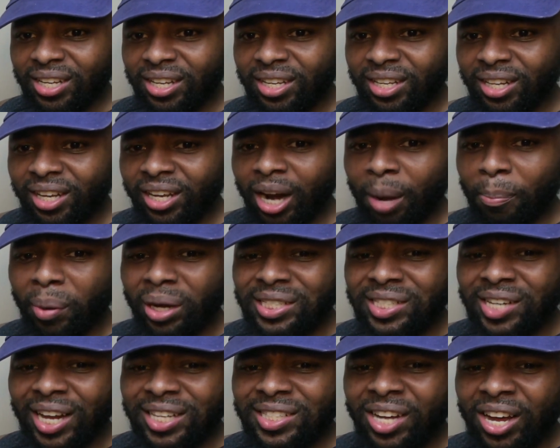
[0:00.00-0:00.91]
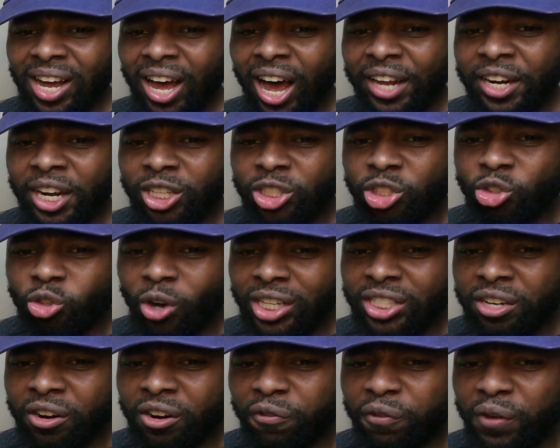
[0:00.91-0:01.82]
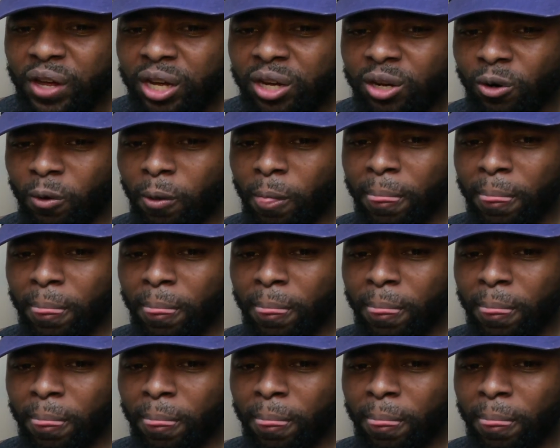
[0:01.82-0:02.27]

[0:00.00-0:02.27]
Look at that boy Zlatan out there stretching the field.